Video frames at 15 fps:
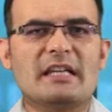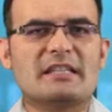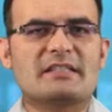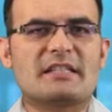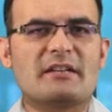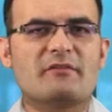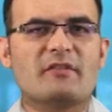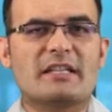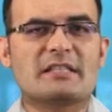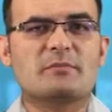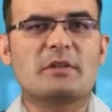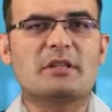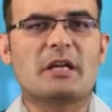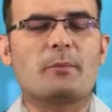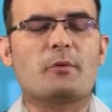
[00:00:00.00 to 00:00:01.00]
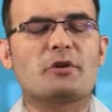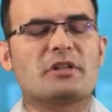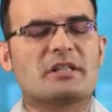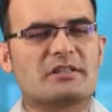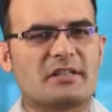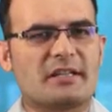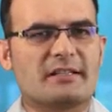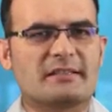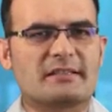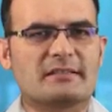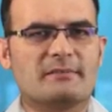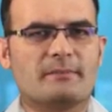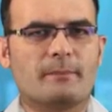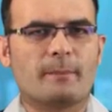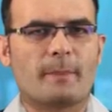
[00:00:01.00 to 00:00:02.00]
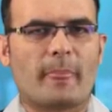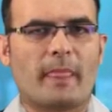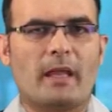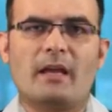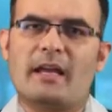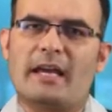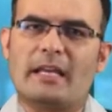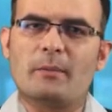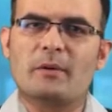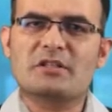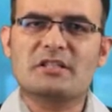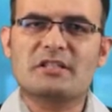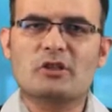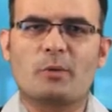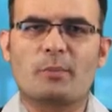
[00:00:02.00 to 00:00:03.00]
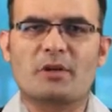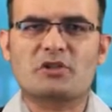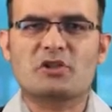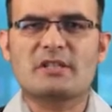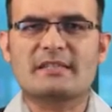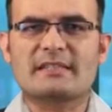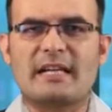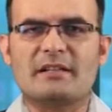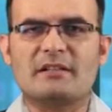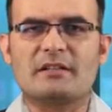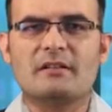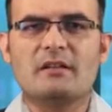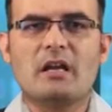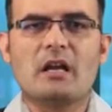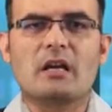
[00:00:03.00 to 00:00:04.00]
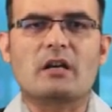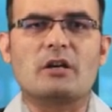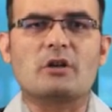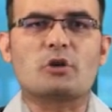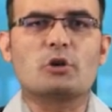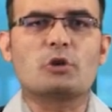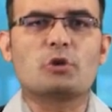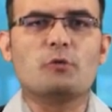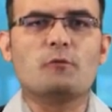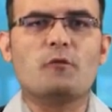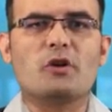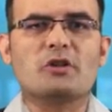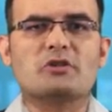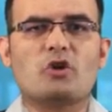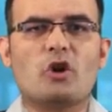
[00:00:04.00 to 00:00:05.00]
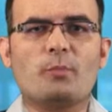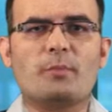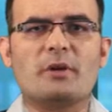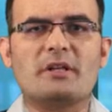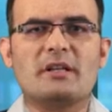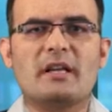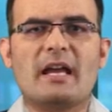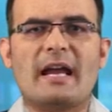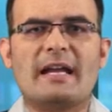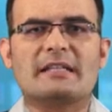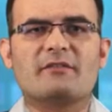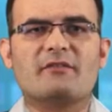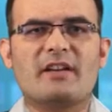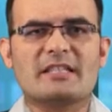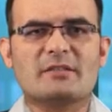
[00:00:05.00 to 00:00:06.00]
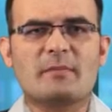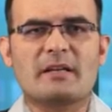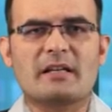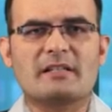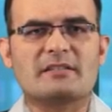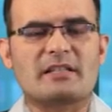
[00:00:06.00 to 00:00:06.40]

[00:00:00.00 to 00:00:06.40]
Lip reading: East and West Midnapore districts. An emergency operations center control room was opened at the West Bengal